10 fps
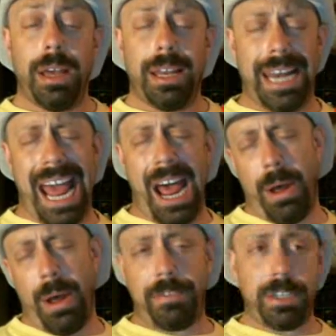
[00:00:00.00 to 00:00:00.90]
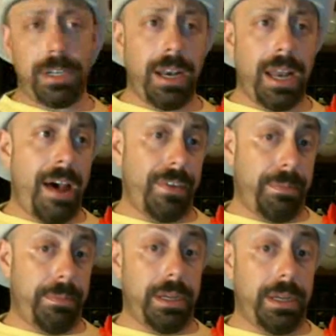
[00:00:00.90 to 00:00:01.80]
Now after
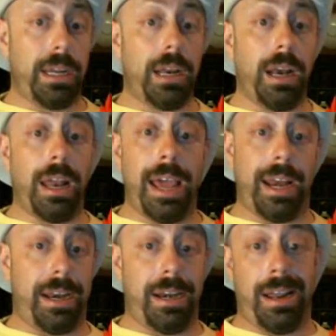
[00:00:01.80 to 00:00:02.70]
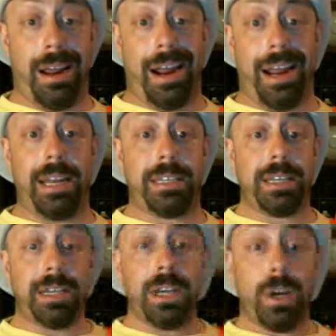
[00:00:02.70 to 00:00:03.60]
loving me late at night,
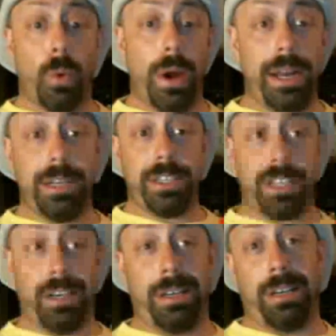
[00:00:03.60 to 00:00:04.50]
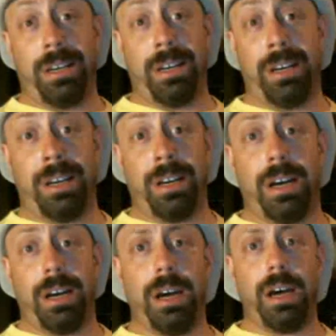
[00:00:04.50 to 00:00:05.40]
when it's
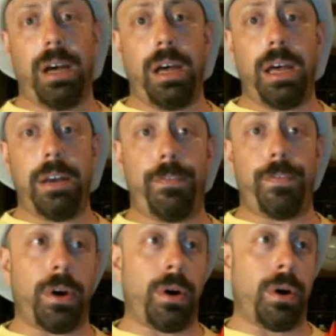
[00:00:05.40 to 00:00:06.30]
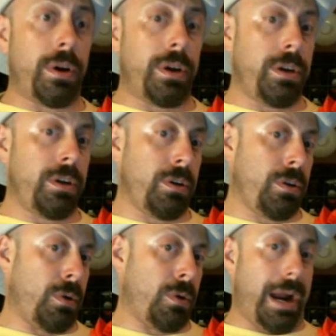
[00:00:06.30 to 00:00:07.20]
good for
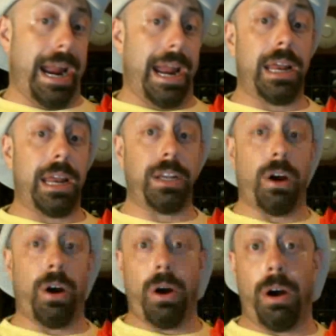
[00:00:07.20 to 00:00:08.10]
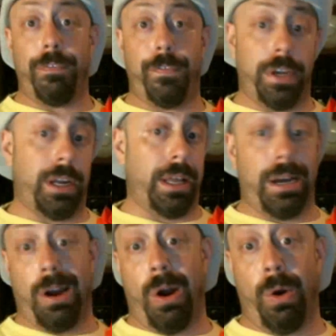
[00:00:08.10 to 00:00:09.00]
you and you're feeling
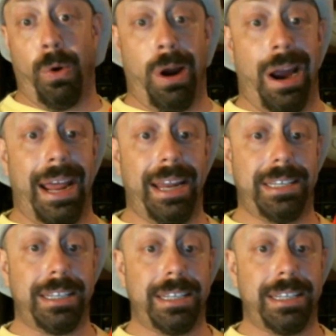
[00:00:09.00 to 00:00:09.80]
all right,